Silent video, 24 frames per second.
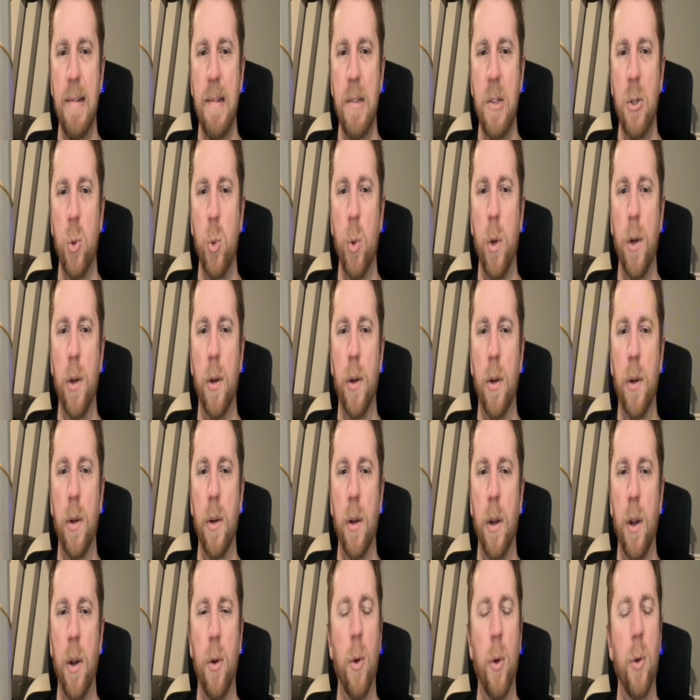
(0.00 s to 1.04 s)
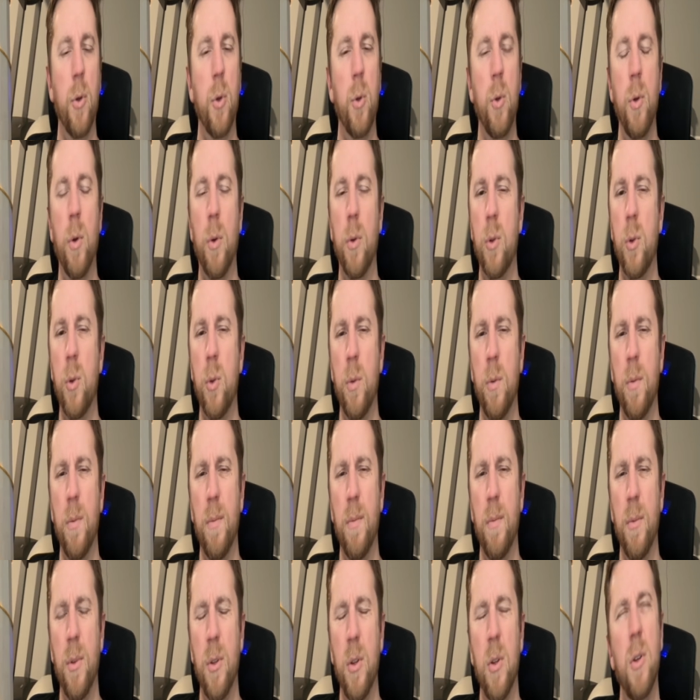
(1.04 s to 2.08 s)
Twitter. No,
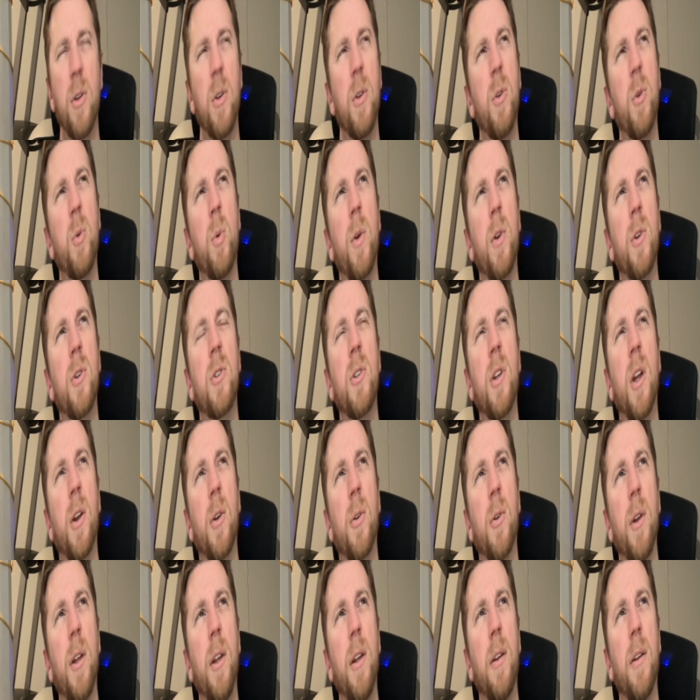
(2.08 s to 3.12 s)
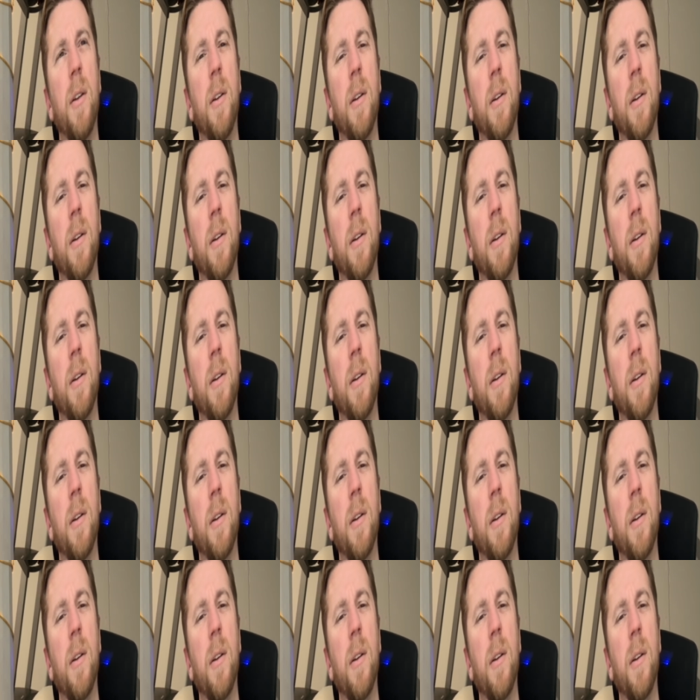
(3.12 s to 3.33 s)
Twitter's not green.